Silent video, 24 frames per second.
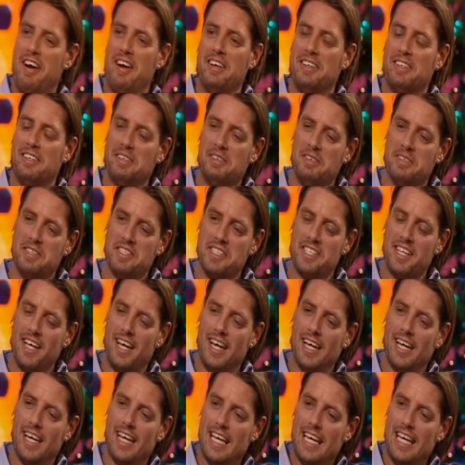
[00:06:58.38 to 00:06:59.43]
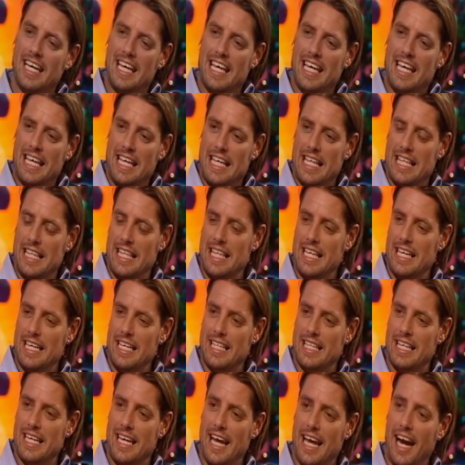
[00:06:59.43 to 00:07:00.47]
referring to was uh,
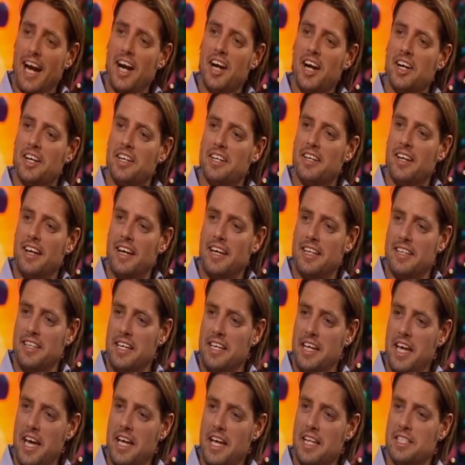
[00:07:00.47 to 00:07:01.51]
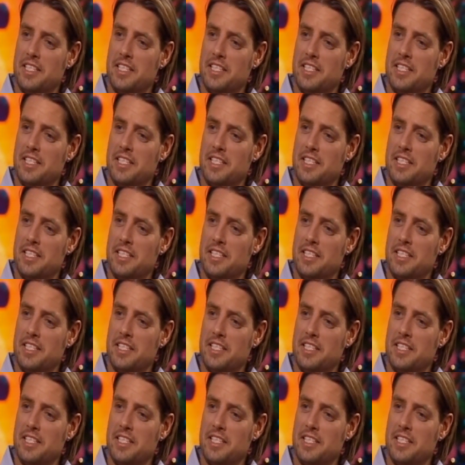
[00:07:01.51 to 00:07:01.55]
the, the guard at the